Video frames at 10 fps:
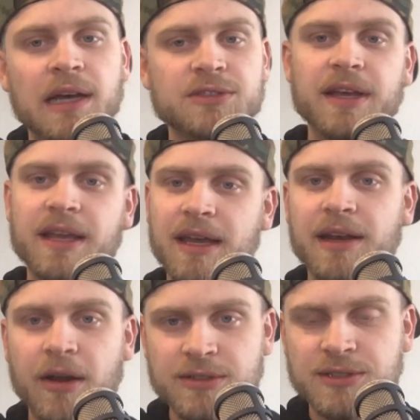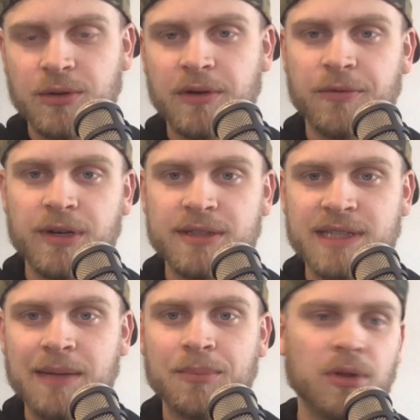So like in Arizona, for
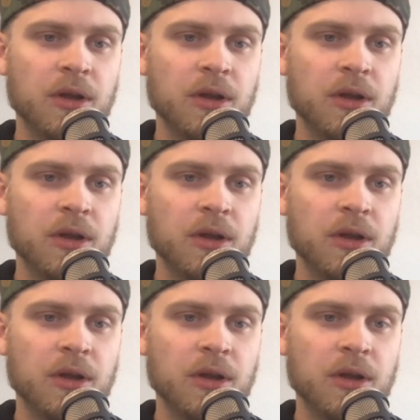example,